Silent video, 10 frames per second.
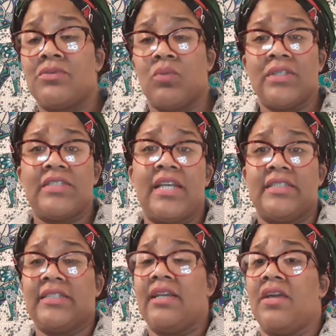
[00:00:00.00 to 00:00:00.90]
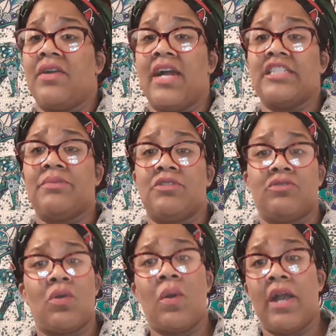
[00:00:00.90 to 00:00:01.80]
testing other hospitals
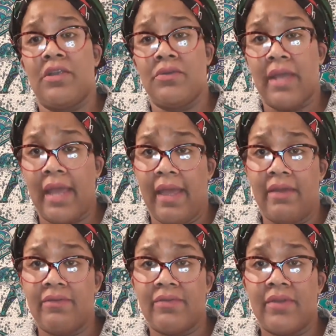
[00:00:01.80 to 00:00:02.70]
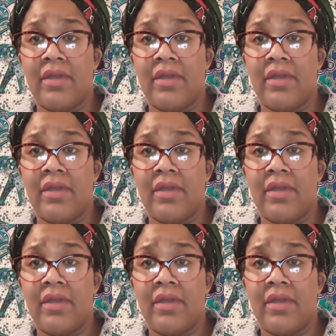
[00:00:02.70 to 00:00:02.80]
require you to have.